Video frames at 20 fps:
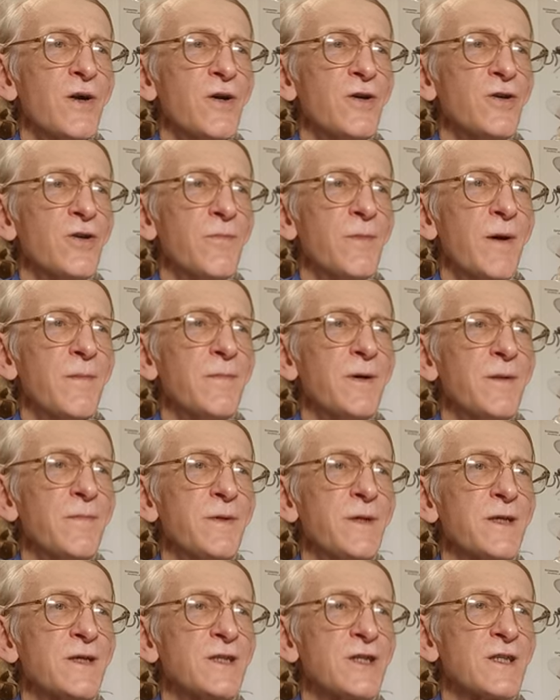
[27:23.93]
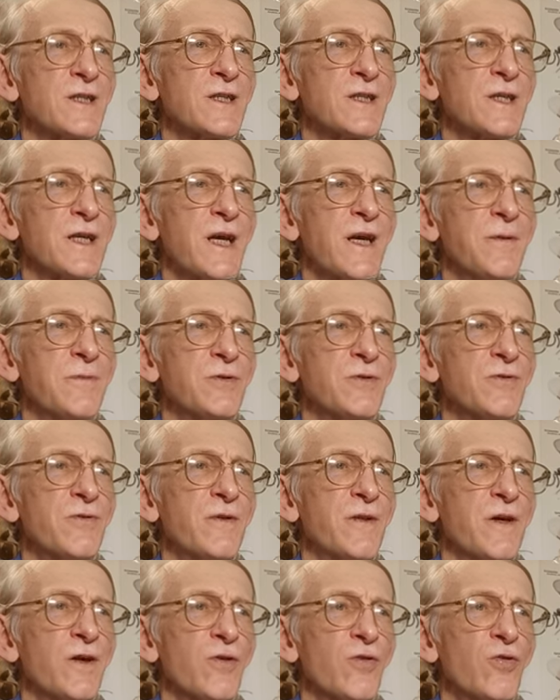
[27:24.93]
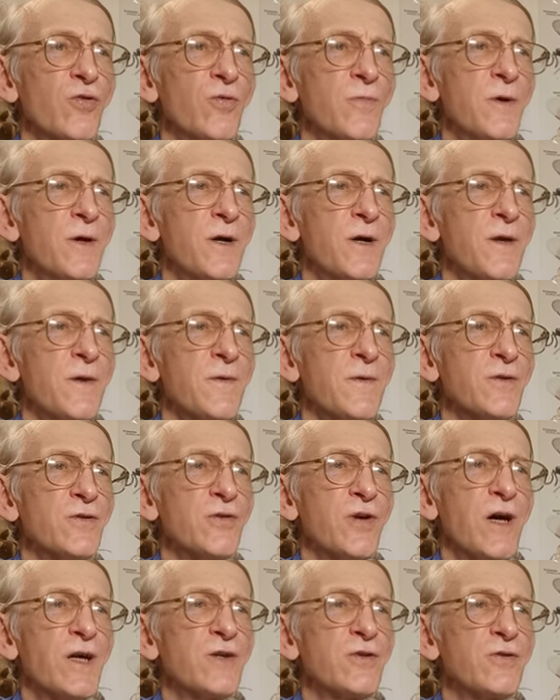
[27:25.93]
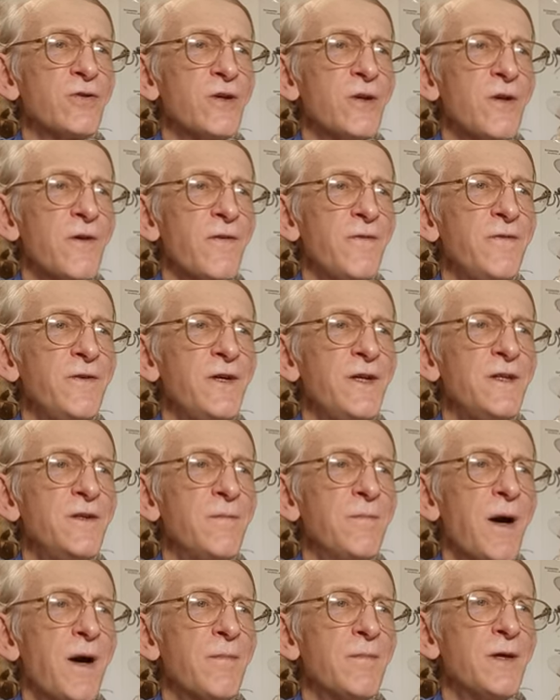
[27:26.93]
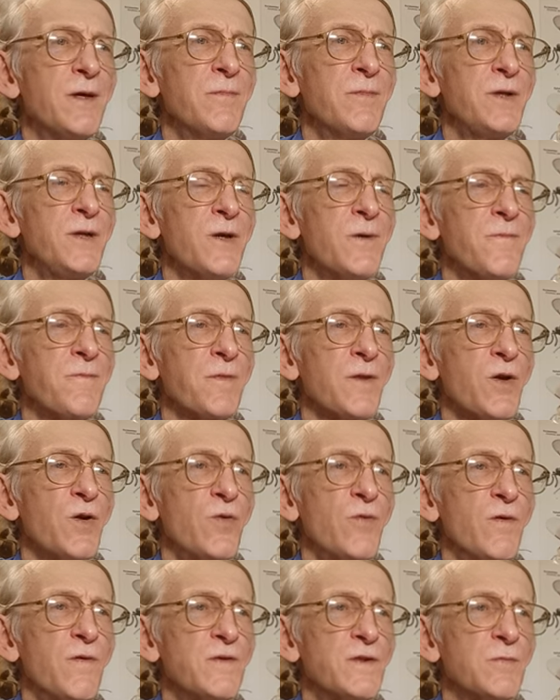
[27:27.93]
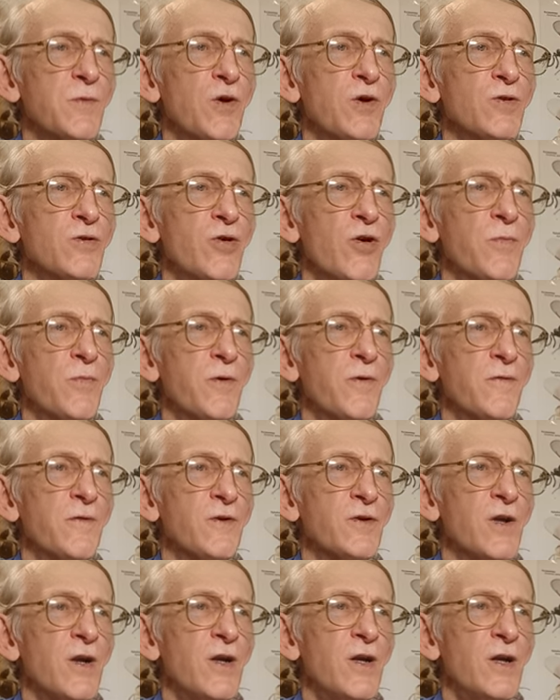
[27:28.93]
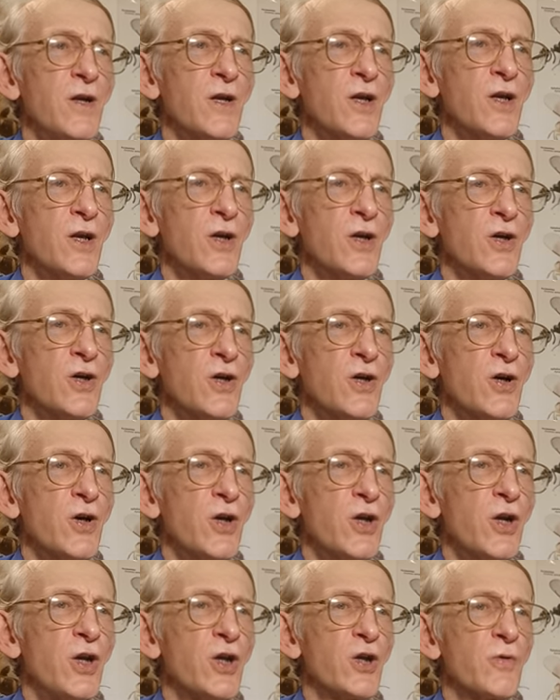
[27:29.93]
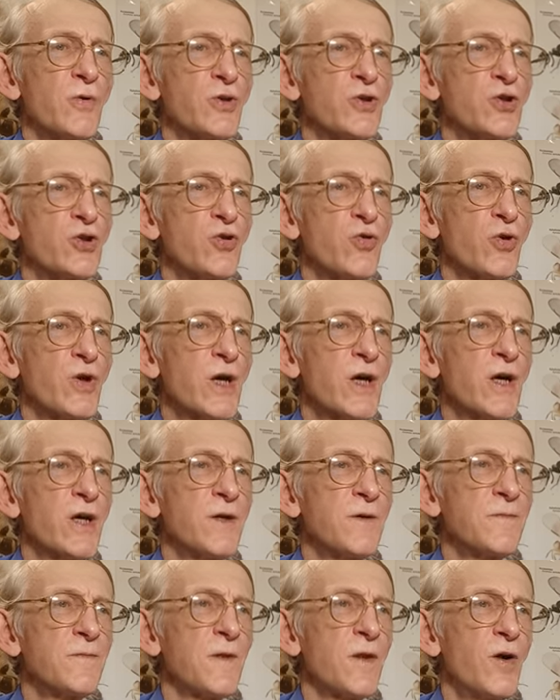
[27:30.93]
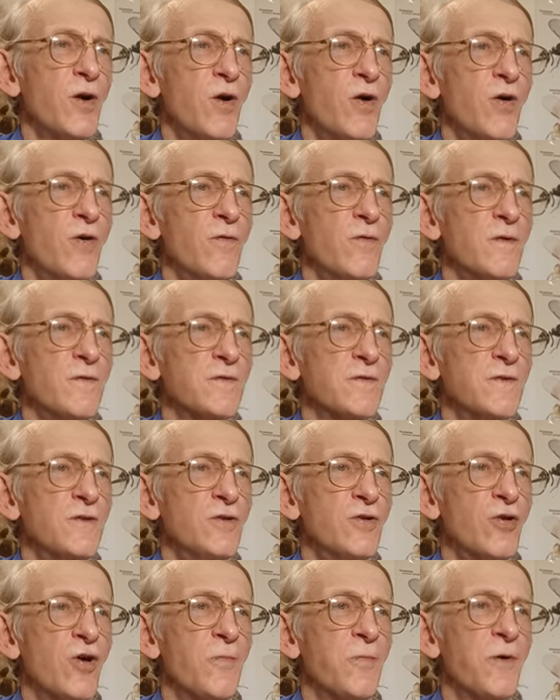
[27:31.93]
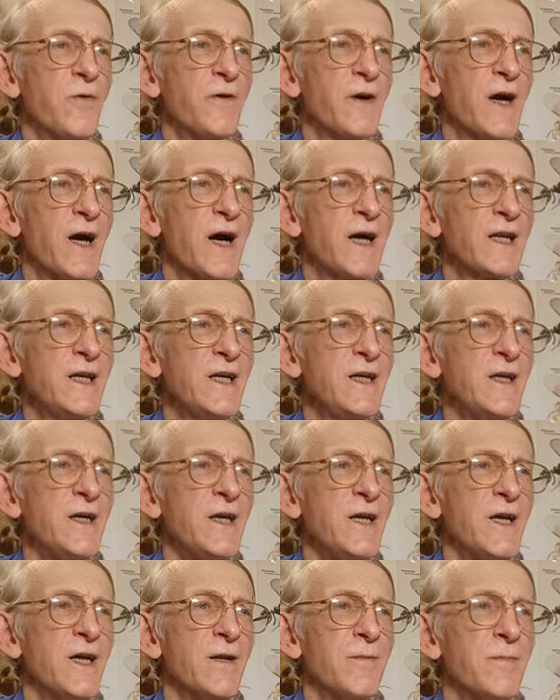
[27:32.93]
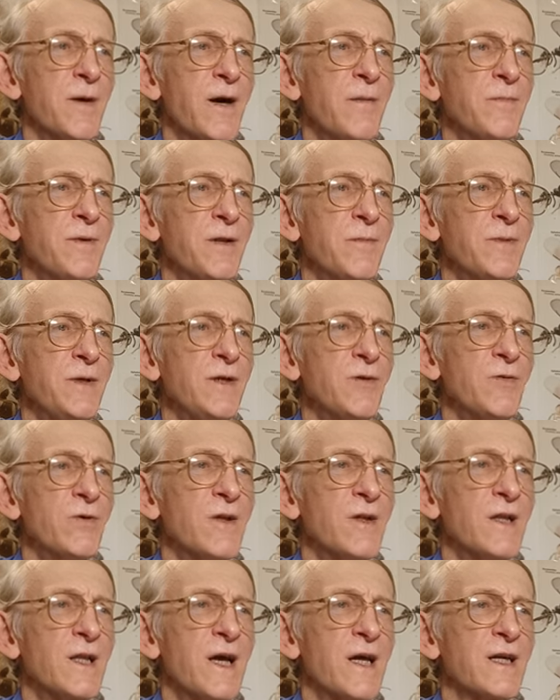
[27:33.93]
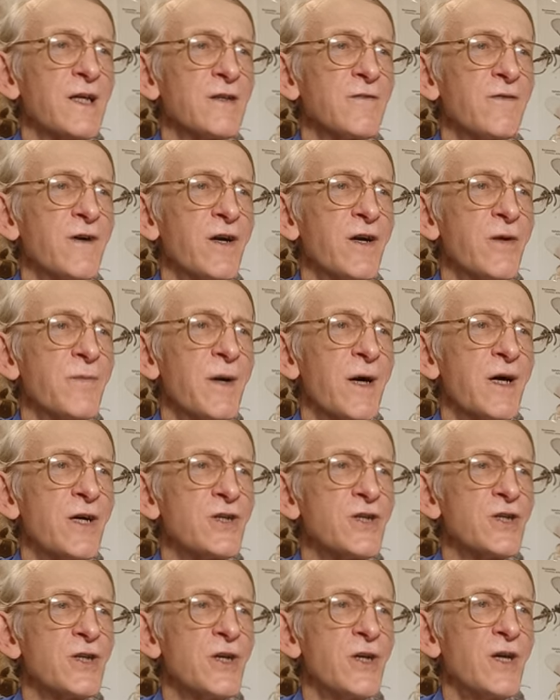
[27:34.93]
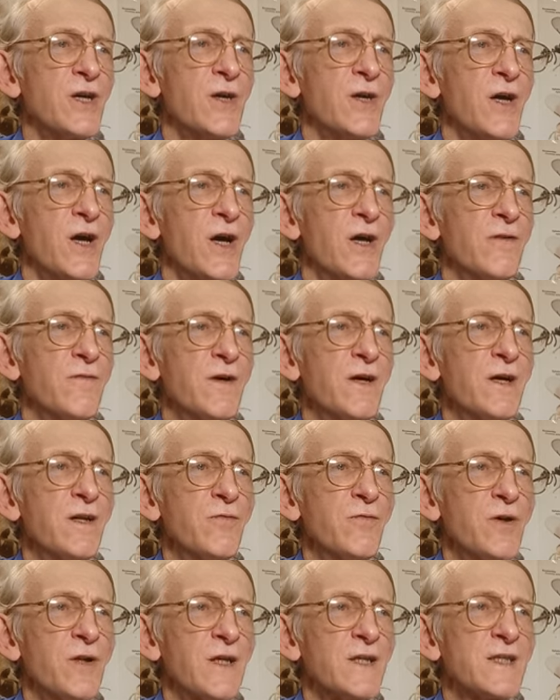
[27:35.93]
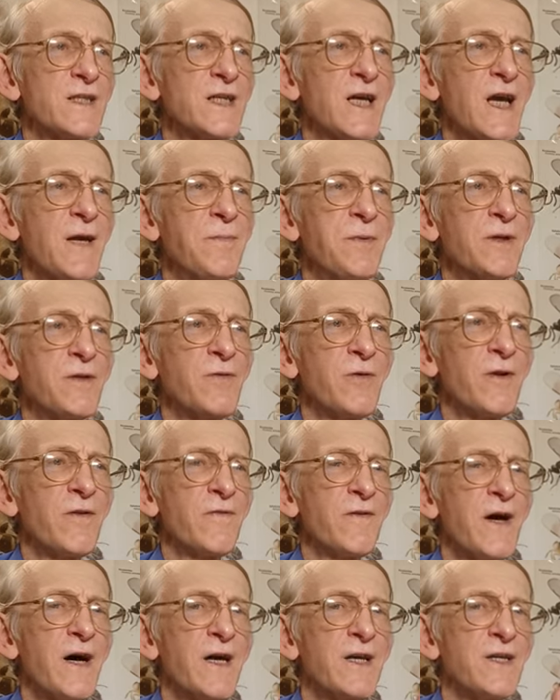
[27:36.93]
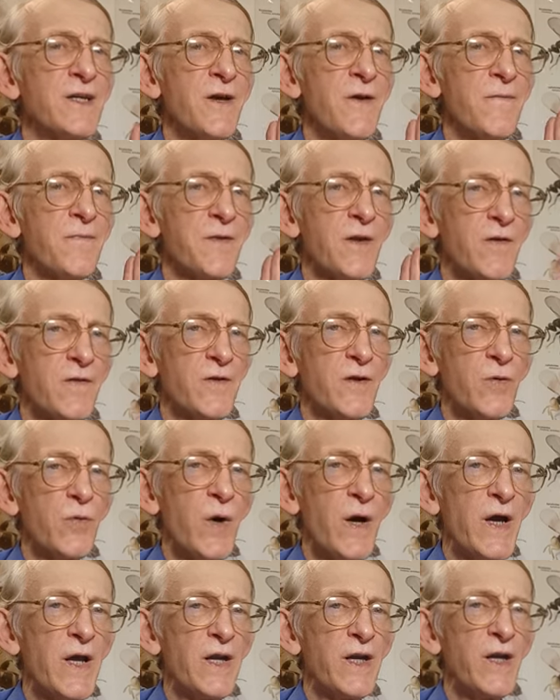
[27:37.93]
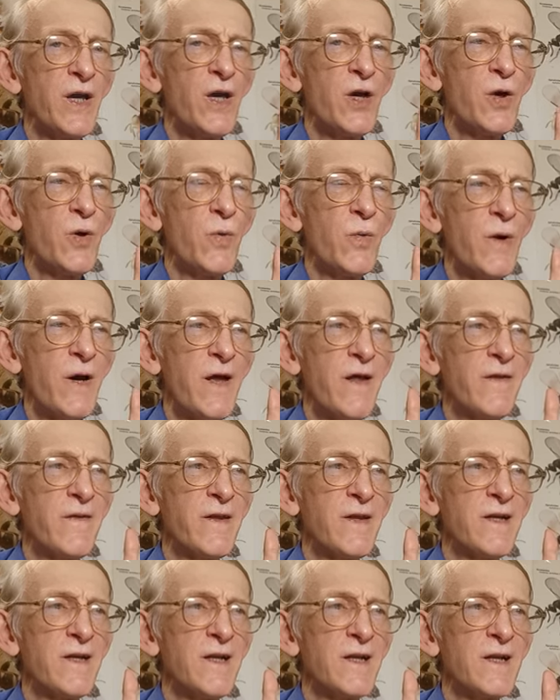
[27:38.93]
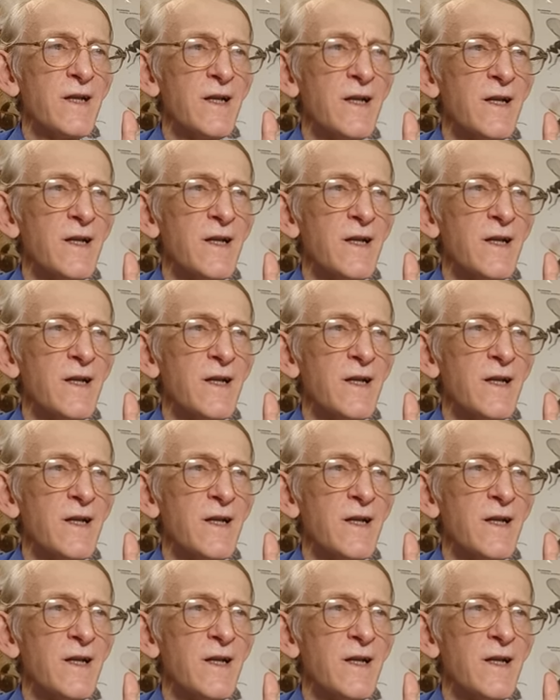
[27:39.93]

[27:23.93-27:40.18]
bumblebee just came to the room, try to feed a bumblebee with small drop of liquid sugar or with drop of honey, and bumblebee will like it very much. And then we'll escape and we'll find the way where they are